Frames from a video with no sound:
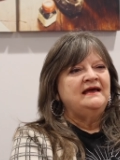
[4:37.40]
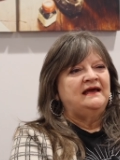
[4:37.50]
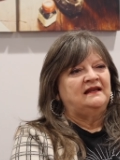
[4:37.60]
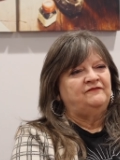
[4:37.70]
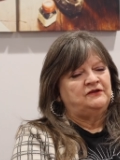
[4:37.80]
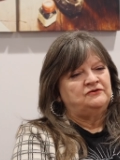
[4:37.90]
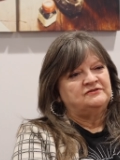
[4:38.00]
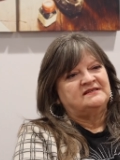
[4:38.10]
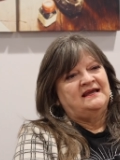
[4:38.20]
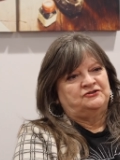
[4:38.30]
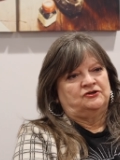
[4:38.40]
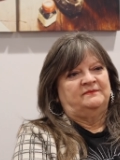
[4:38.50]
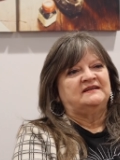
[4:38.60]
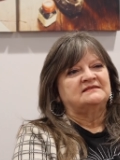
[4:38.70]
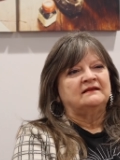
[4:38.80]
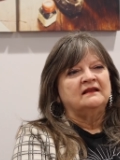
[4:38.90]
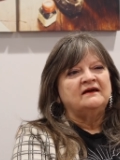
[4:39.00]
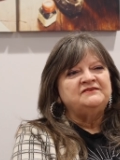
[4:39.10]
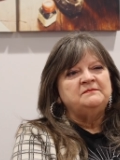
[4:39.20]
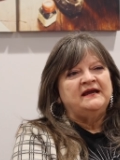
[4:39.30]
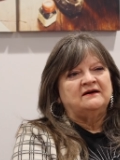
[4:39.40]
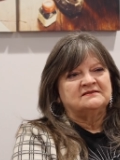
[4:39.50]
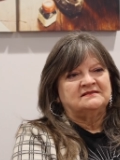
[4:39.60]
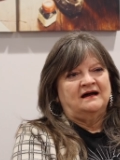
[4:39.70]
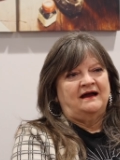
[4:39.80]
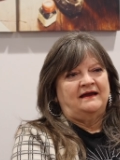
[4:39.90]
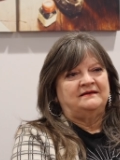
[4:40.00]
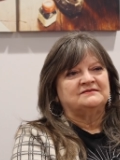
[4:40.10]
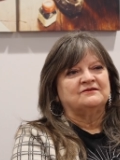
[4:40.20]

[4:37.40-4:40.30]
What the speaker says: and if it used nature, because I love to be outside.